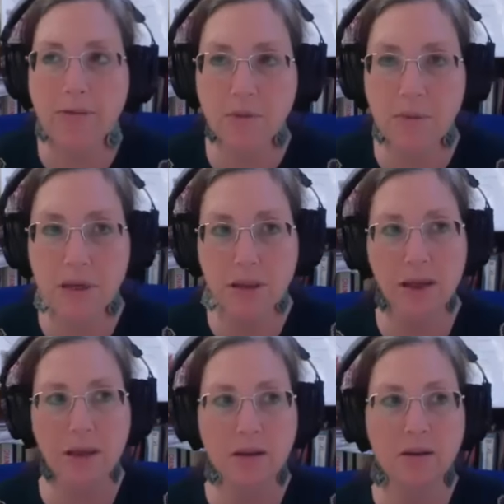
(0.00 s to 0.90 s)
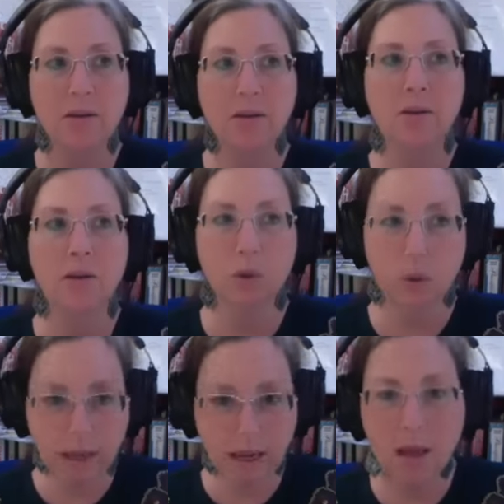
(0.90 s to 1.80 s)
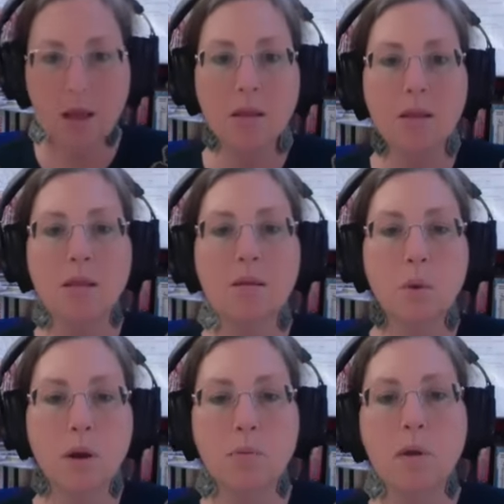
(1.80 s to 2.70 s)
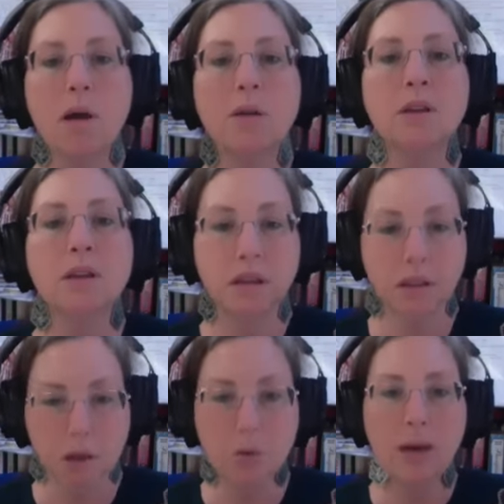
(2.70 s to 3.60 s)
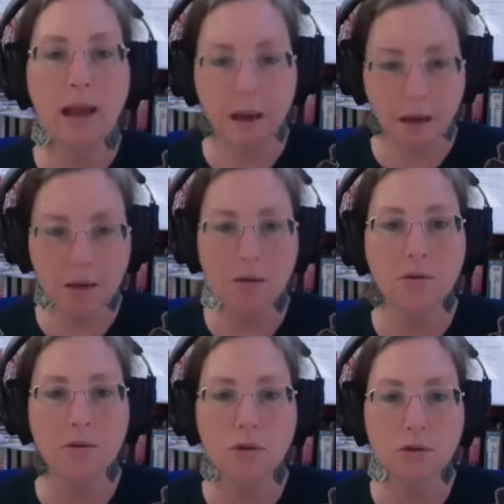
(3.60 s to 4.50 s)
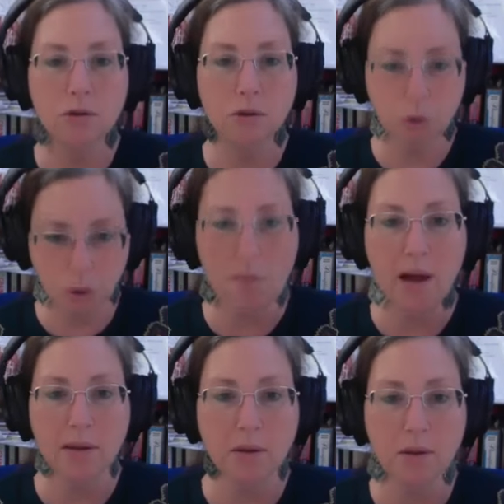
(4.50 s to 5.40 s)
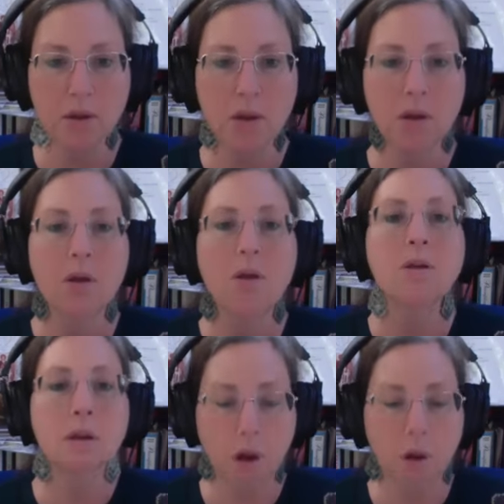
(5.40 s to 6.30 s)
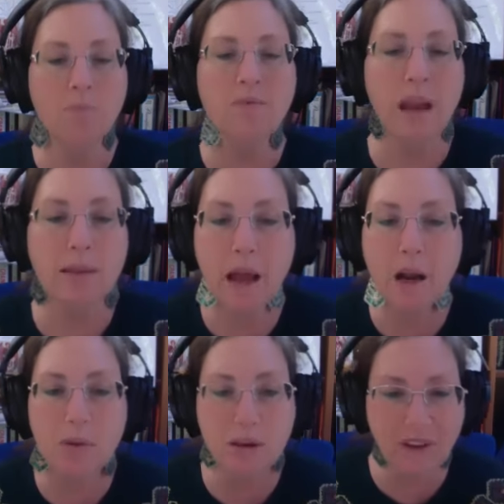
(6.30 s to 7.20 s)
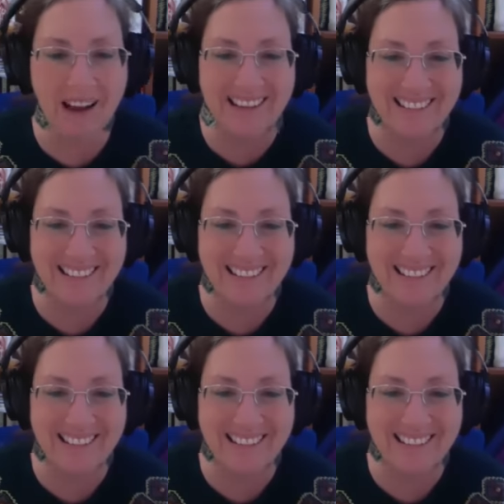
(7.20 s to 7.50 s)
to be like you and Gayle 1 a month, and then you and Anna 2 a month, and that'll be fine,